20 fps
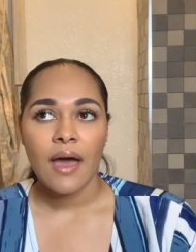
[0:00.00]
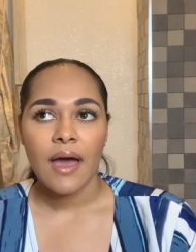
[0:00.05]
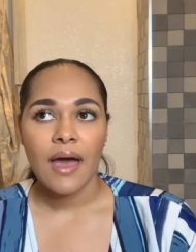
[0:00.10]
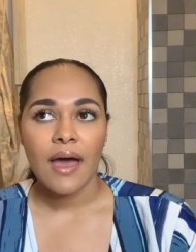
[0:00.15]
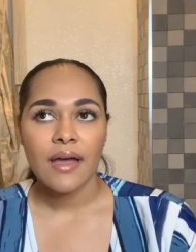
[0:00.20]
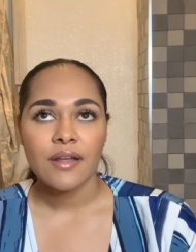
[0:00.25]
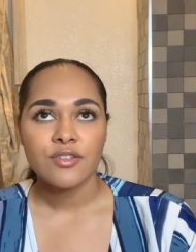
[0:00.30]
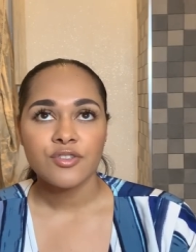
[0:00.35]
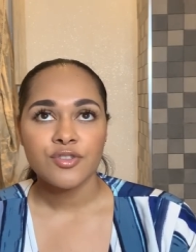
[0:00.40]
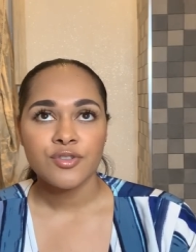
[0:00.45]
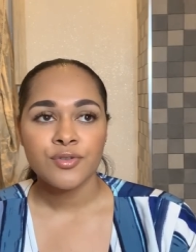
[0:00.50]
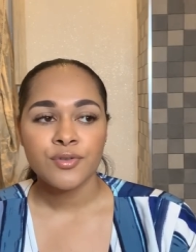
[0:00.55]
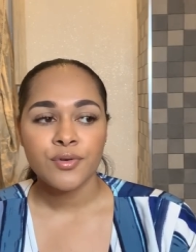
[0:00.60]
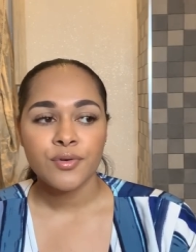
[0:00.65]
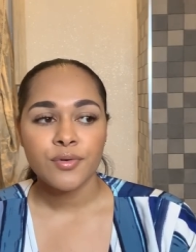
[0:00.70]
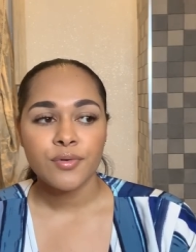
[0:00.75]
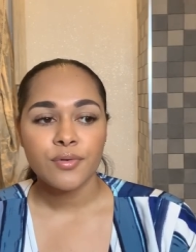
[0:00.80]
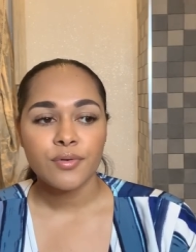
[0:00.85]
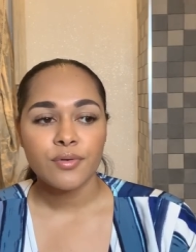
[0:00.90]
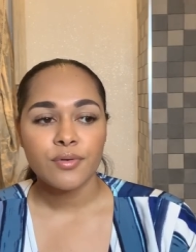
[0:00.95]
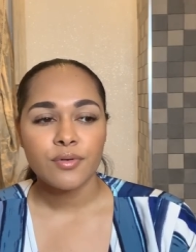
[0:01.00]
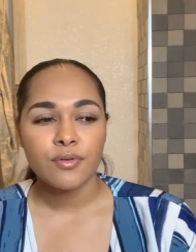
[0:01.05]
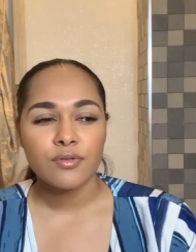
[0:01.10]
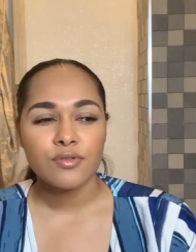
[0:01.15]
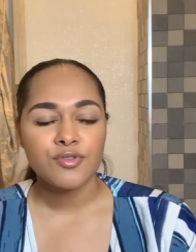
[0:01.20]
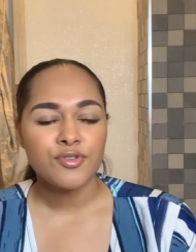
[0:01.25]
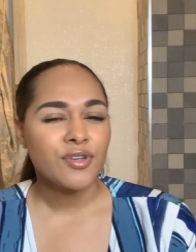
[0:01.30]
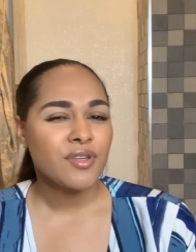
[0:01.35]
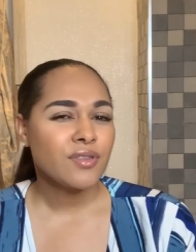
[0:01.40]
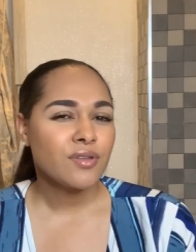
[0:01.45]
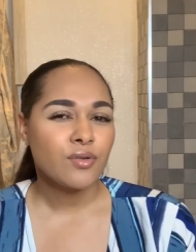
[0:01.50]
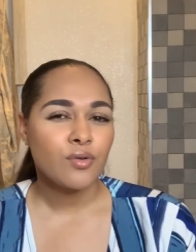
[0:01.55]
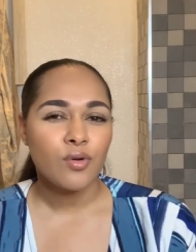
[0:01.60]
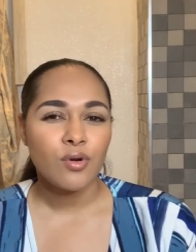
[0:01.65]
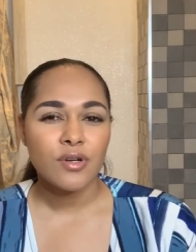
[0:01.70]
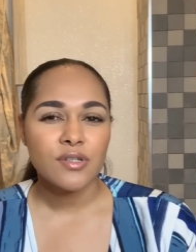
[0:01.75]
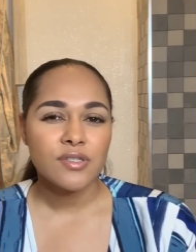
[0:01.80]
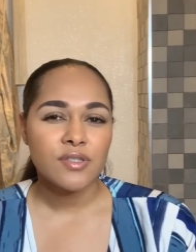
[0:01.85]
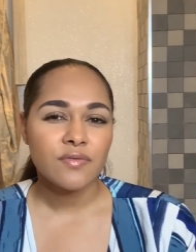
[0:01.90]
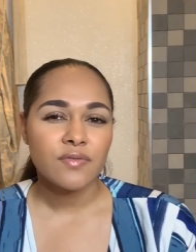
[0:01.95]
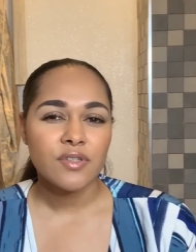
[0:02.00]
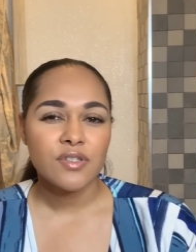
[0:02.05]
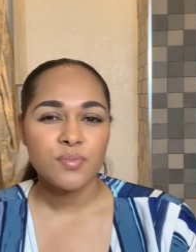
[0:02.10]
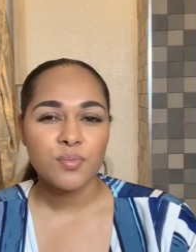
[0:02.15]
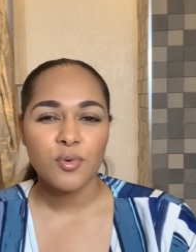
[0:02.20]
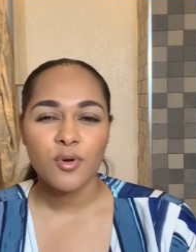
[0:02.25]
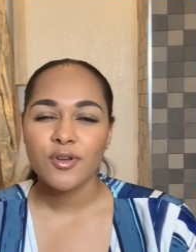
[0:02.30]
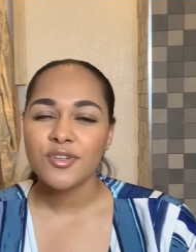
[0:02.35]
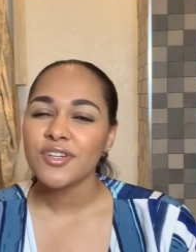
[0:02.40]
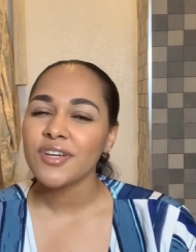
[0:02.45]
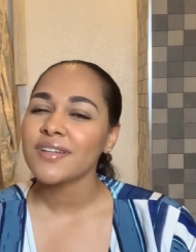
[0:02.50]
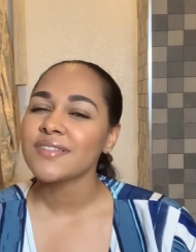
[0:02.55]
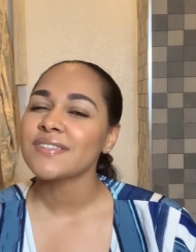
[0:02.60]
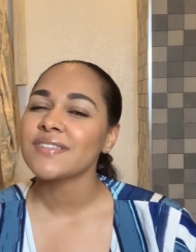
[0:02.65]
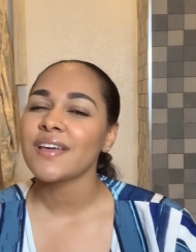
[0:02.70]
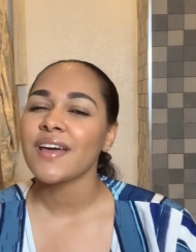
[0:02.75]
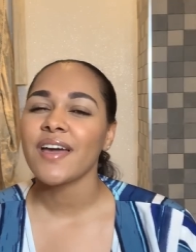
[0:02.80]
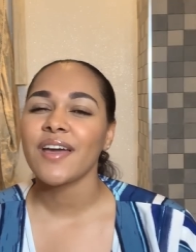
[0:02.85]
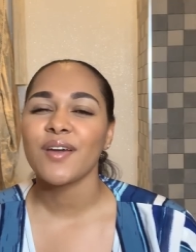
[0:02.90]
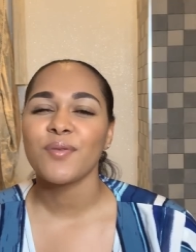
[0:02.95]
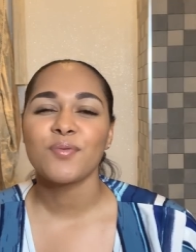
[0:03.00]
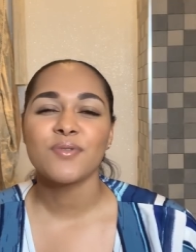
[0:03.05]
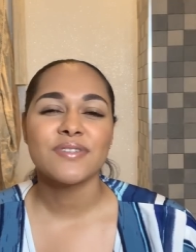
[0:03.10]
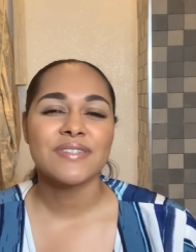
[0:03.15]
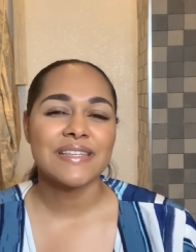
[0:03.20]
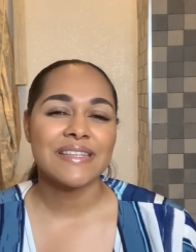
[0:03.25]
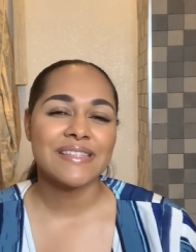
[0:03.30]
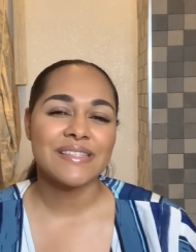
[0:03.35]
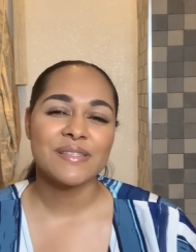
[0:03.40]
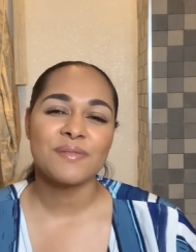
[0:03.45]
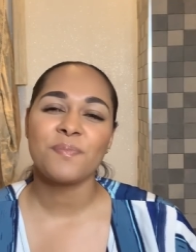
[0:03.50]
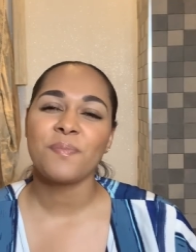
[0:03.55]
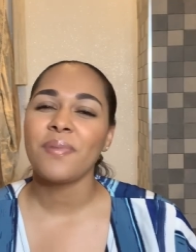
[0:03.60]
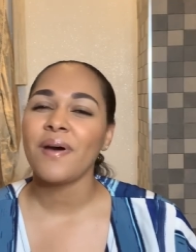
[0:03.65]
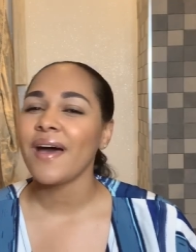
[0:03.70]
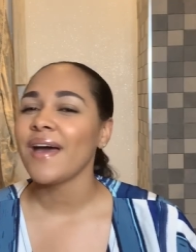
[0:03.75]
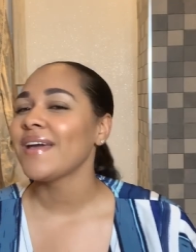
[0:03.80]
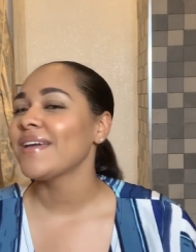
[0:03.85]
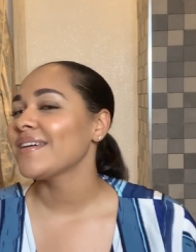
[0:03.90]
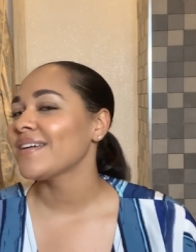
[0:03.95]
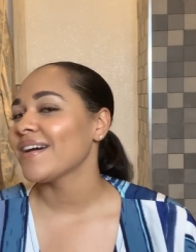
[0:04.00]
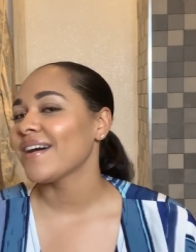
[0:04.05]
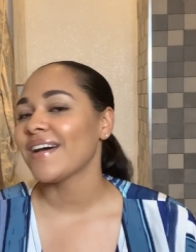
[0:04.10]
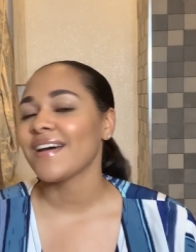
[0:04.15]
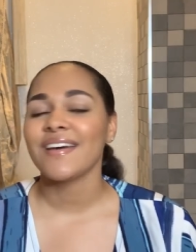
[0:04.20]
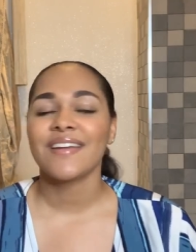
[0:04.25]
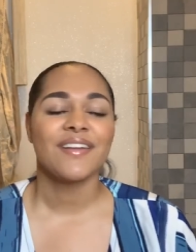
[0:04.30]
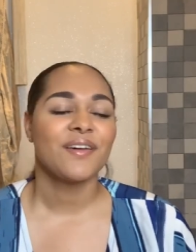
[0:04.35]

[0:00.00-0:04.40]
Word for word: And you know, during the course of this project, I was inspired.